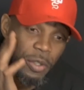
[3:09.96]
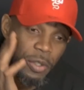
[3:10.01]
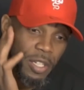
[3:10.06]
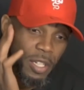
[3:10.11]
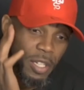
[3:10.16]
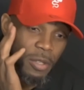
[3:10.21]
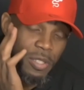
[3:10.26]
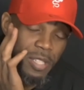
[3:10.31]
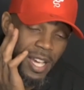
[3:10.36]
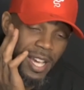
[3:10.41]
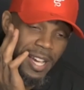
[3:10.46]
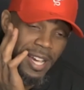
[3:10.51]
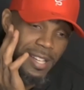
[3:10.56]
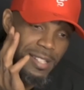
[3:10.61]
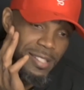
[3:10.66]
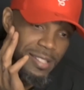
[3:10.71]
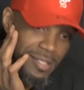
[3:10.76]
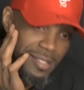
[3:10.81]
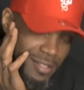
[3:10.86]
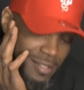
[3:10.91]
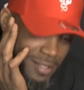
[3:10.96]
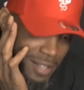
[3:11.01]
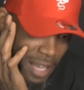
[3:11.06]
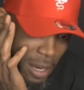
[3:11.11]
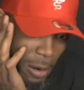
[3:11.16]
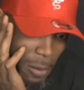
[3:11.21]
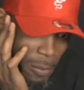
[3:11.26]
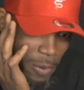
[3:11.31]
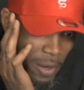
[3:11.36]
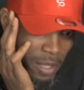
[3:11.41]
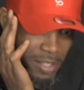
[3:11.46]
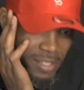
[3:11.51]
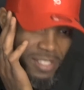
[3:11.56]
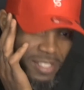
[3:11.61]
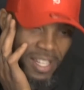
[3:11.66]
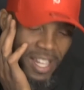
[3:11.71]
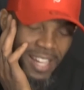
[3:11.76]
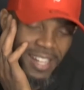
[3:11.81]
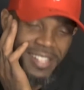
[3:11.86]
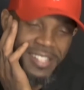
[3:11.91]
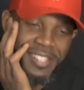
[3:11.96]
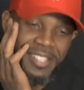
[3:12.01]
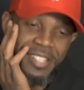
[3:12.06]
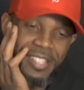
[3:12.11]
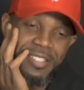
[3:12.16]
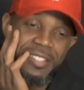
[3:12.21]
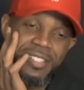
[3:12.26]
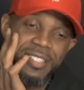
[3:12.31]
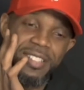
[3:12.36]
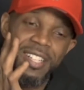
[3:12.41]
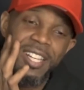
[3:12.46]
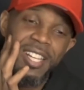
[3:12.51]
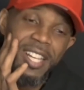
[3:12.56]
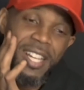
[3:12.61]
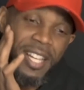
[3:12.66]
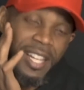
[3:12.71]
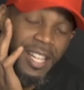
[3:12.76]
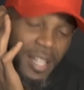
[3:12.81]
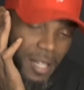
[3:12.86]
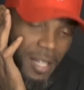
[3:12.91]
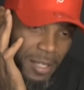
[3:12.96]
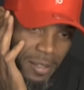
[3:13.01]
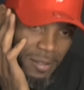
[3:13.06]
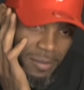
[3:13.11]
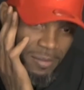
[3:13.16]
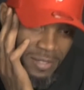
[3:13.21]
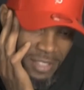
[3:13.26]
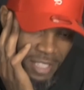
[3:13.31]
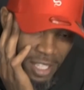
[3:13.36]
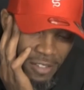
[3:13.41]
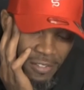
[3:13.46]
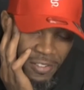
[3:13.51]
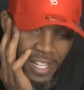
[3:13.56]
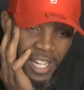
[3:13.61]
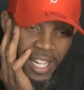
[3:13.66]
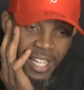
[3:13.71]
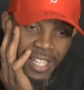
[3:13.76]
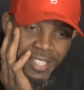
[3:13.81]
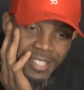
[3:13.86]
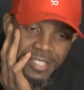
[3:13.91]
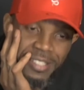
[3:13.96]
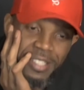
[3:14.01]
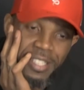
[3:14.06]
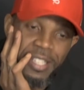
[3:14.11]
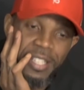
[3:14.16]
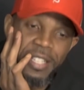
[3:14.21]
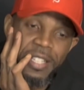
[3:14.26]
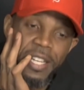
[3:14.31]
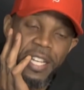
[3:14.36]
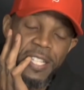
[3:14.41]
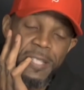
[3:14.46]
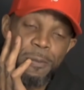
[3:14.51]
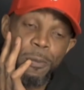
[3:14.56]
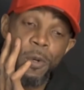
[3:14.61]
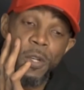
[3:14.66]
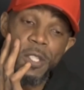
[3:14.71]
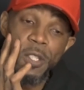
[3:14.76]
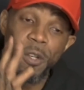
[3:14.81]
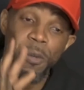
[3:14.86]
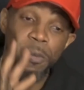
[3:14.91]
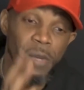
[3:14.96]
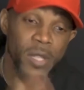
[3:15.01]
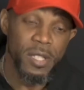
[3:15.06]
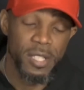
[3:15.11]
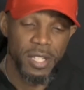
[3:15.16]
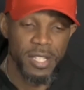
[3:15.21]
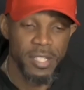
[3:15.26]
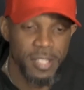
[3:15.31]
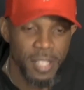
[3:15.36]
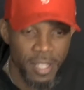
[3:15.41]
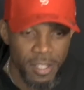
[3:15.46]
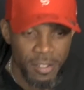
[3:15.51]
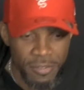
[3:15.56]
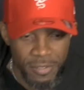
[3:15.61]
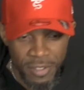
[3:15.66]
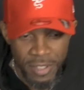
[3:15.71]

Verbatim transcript: those guys? I would probably say I consider tough guys, and that's more so mentally tough.